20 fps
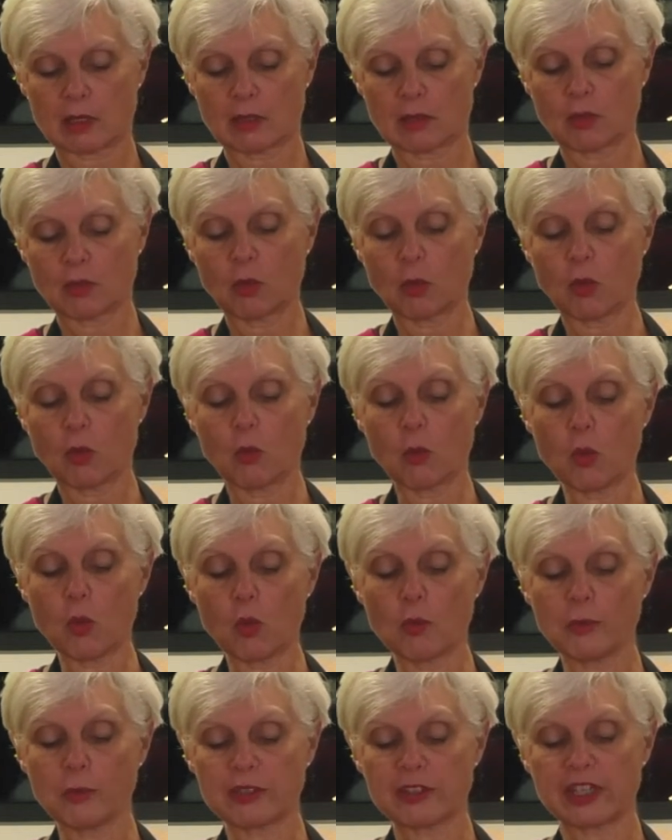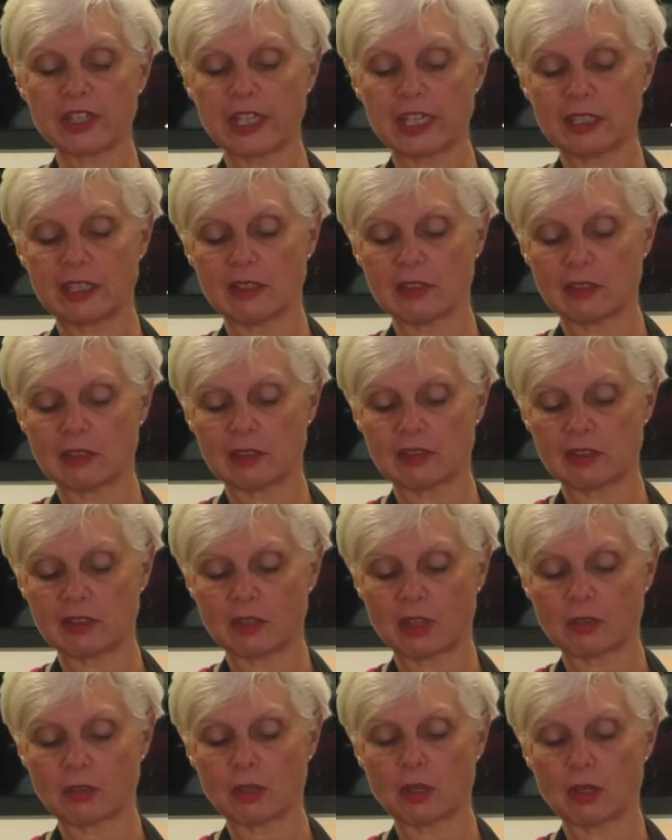Or warm the tin is
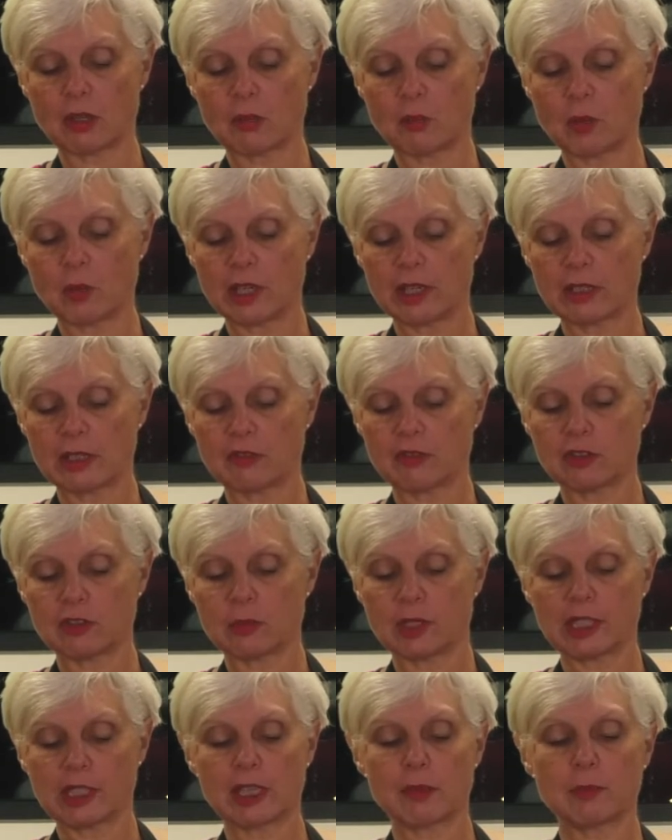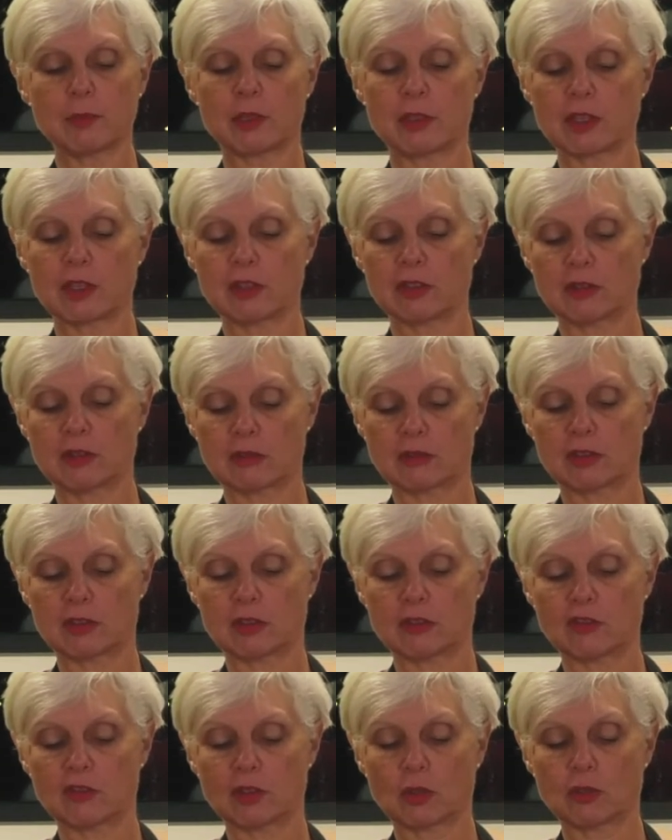another way of doing it, but I
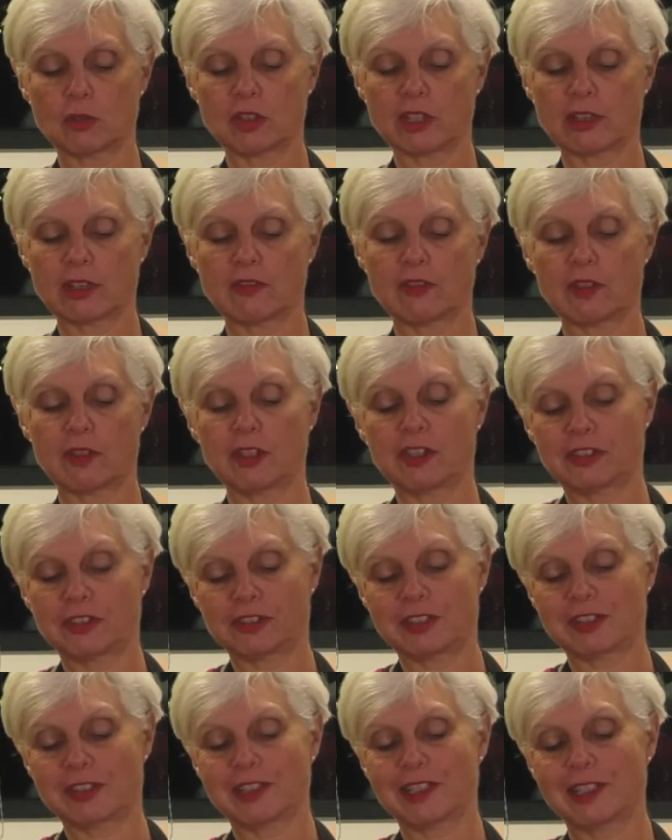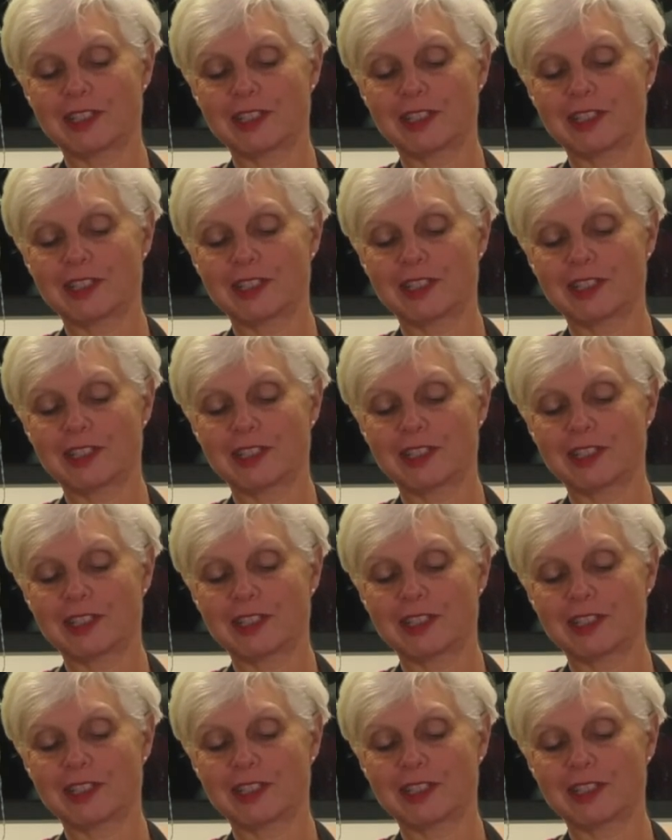should have told you that first.